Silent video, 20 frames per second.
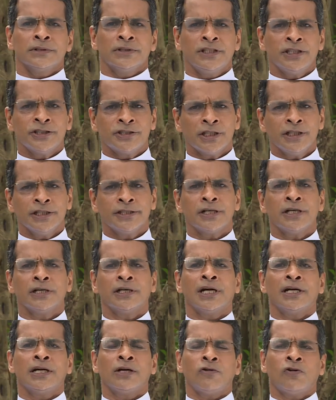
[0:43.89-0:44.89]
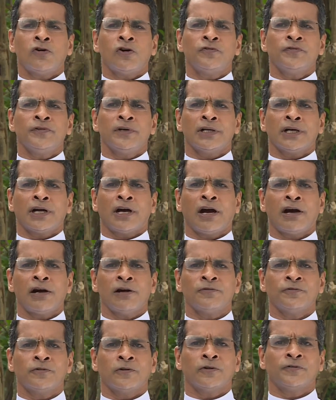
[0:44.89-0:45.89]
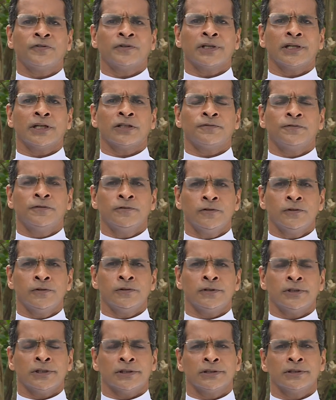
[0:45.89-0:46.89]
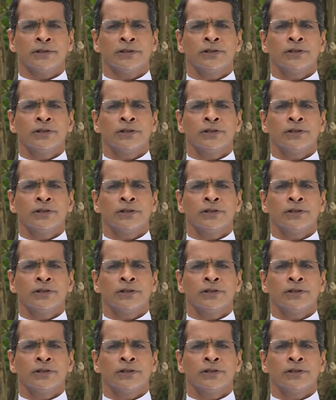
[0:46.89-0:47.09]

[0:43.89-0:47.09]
This little girl offered half of her food